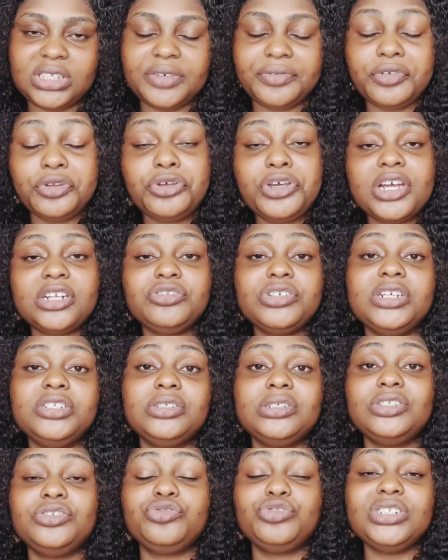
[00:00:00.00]
If you know you're trying
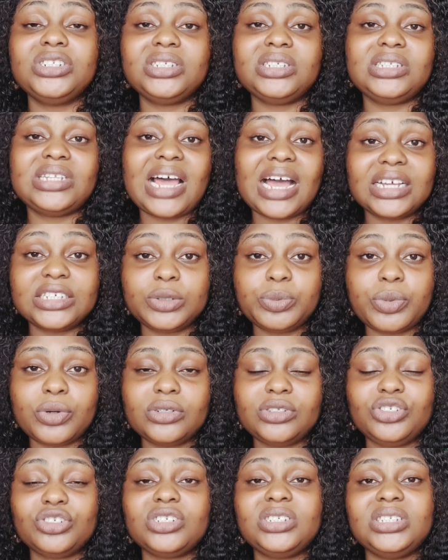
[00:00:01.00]
to treat dark
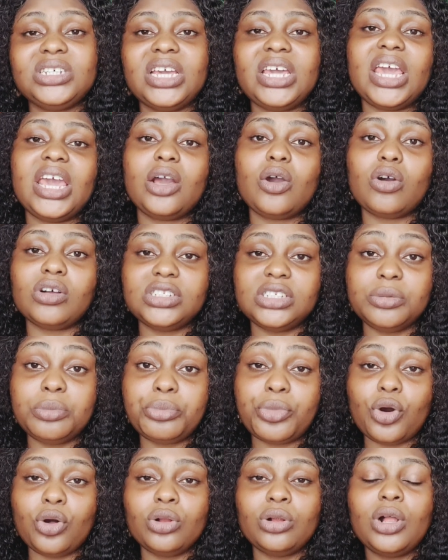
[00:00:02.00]
spots, just take a
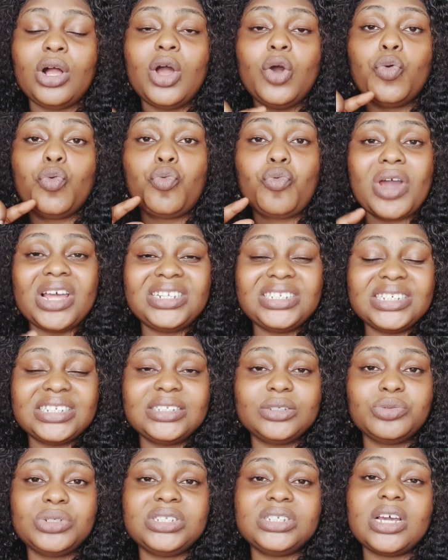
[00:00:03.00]
cotton ball, wet
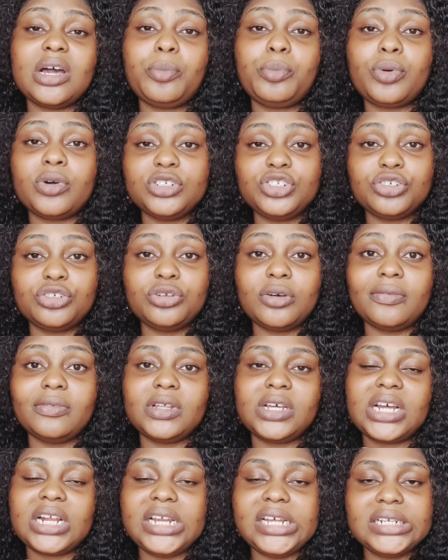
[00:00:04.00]
it with a portion of
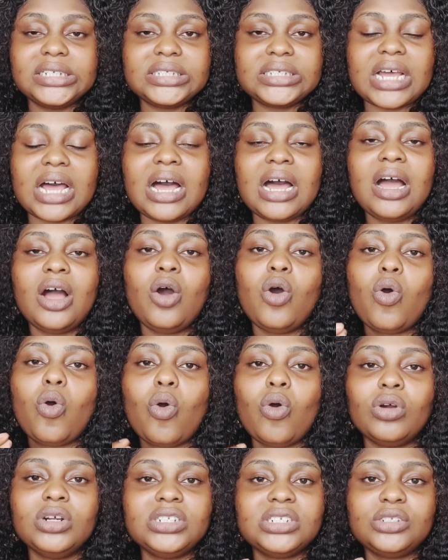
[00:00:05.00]
the cleanser
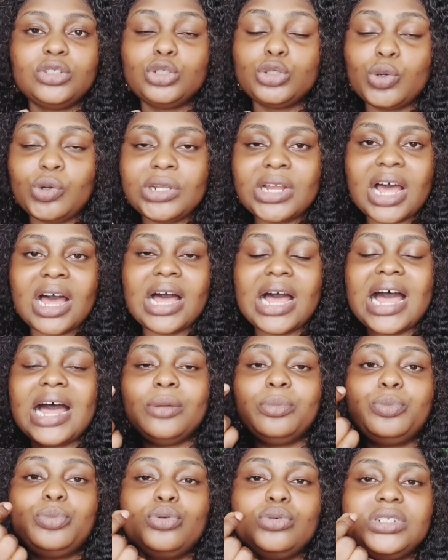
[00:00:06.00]
or the toner
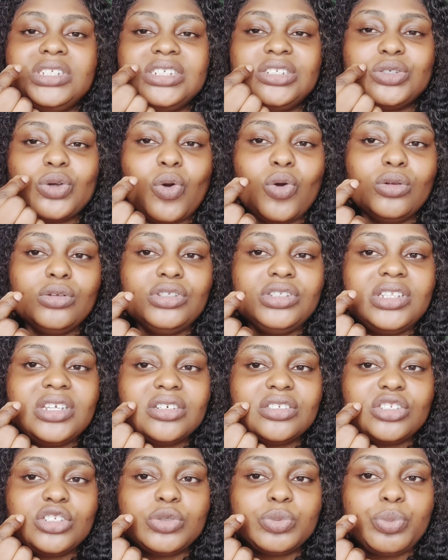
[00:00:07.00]
and put it on
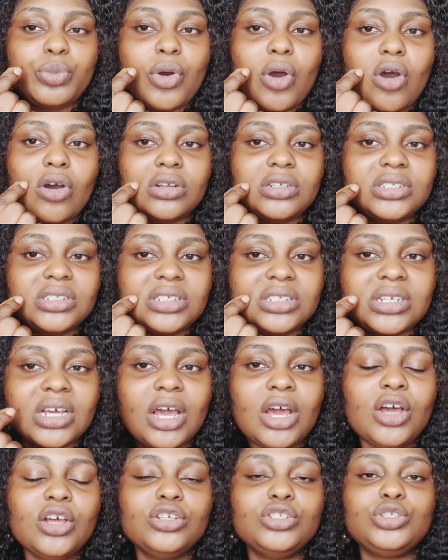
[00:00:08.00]
the
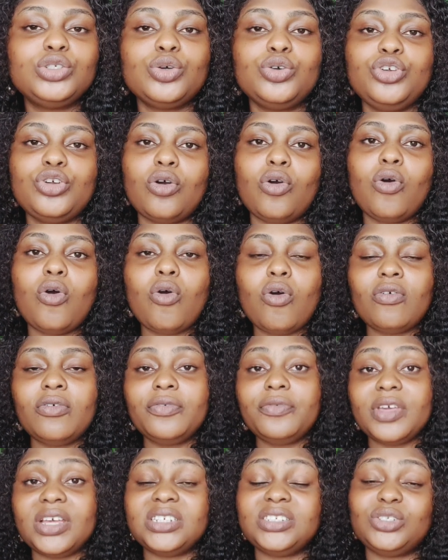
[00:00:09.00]
spots so your whole
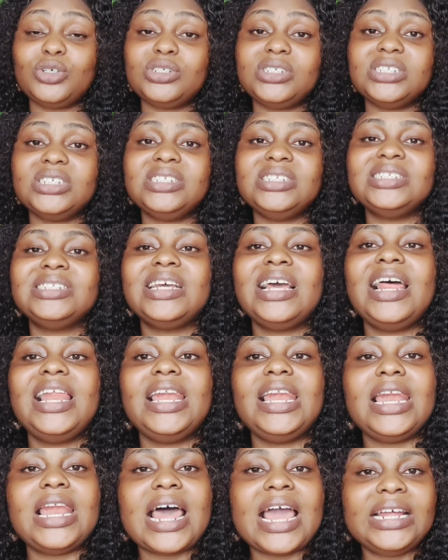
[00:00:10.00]
face doesn't
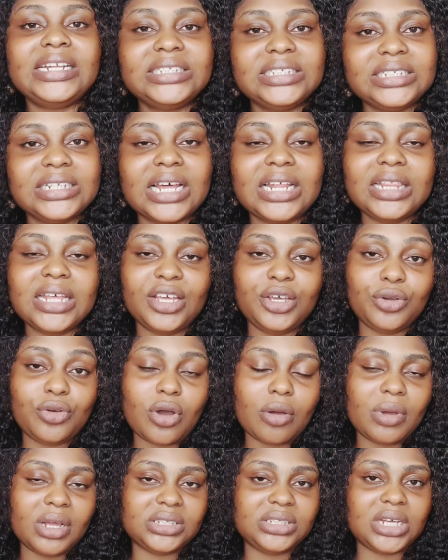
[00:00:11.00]
lighten, and then you
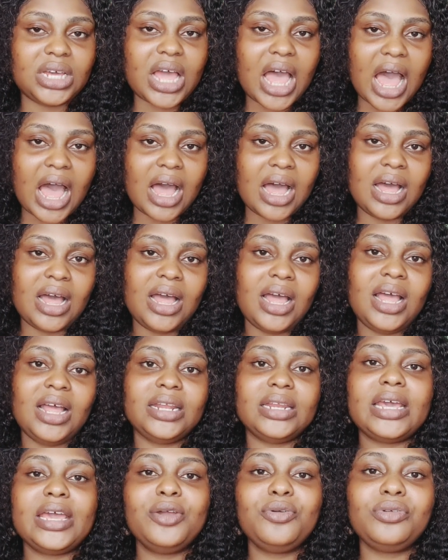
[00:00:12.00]
come and say,
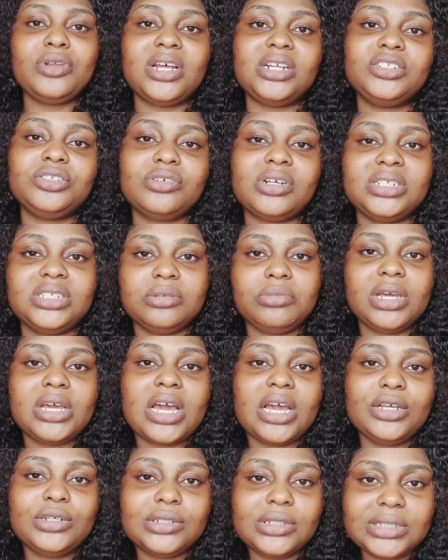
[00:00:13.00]
now Aero Natural
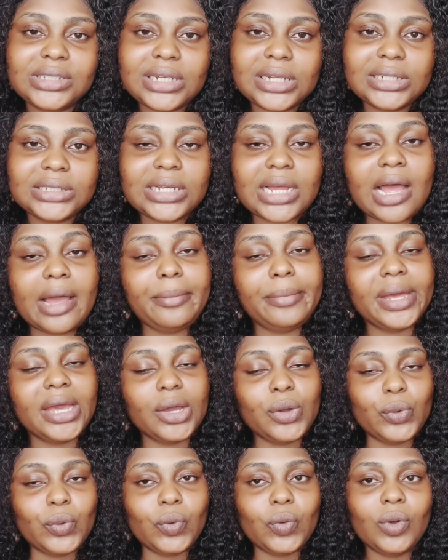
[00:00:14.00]
Simika use this cleanser. I
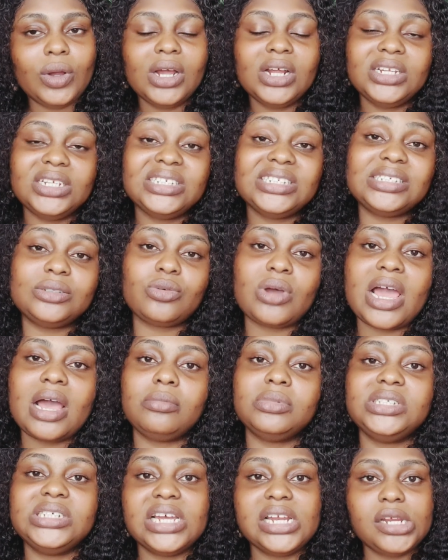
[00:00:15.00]
beg you, this is why
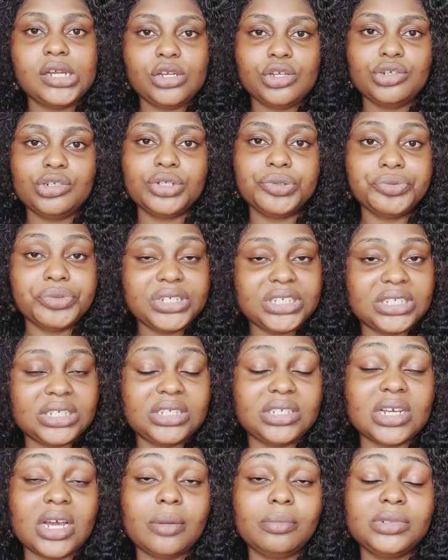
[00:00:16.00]
I'm telling you
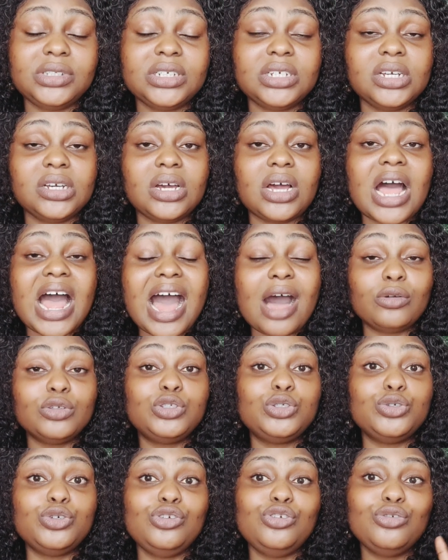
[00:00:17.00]
the how
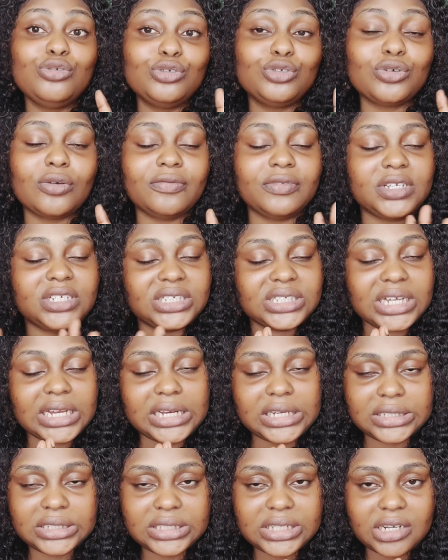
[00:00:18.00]
to use of these
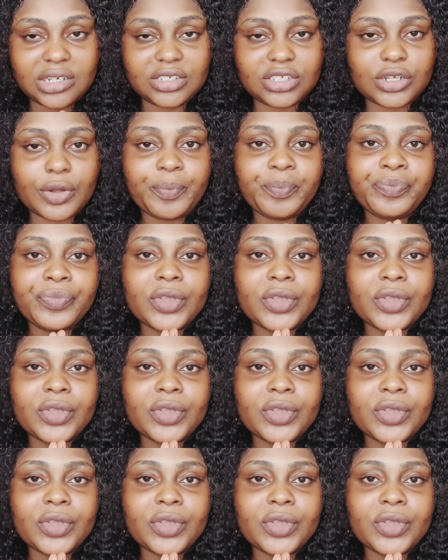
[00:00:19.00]
cleansers.